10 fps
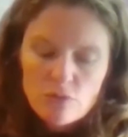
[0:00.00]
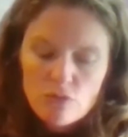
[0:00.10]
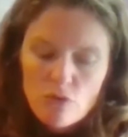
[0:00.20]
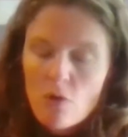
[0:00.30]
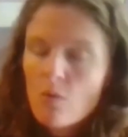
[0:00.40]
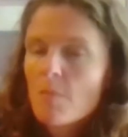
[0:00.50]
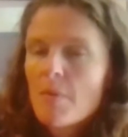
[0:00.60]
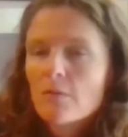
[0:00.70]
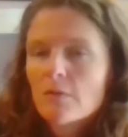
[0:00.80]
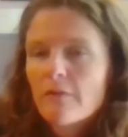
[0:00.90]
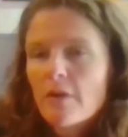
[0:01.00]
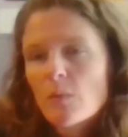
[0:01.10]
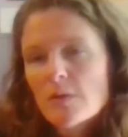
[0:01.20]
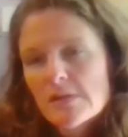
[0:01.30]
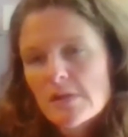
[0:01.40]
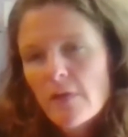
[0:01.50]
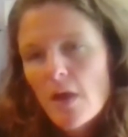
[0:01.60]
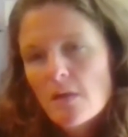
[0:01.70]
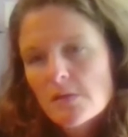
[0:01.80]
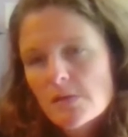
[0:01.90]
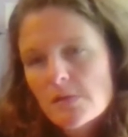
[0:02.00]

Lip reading: to know about living with CVS?